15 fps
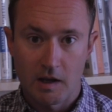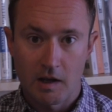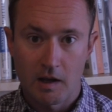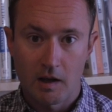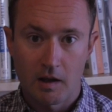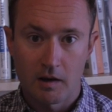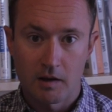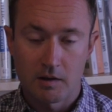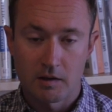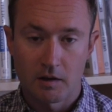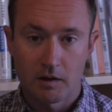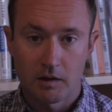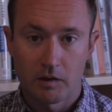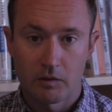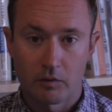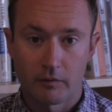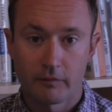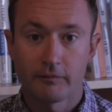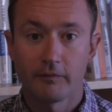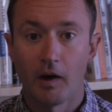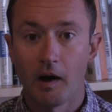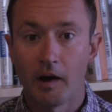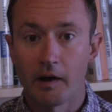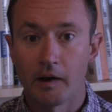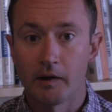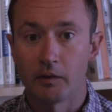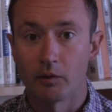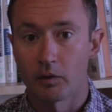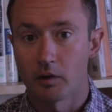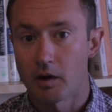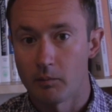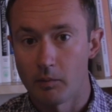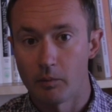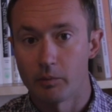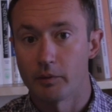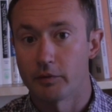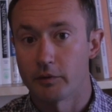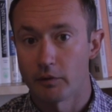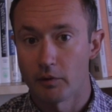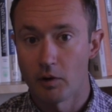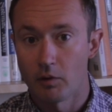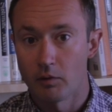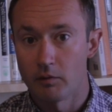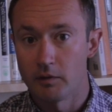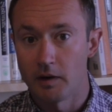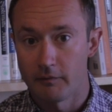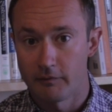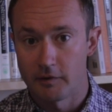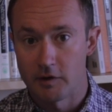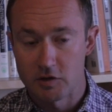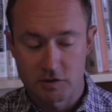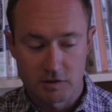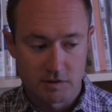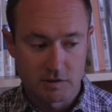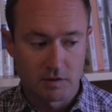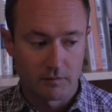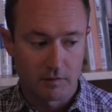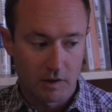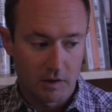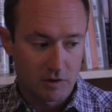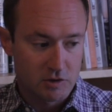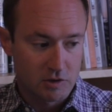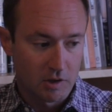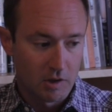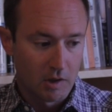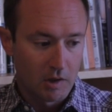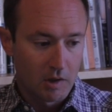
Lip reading: and either find or come up with your own definitions of each.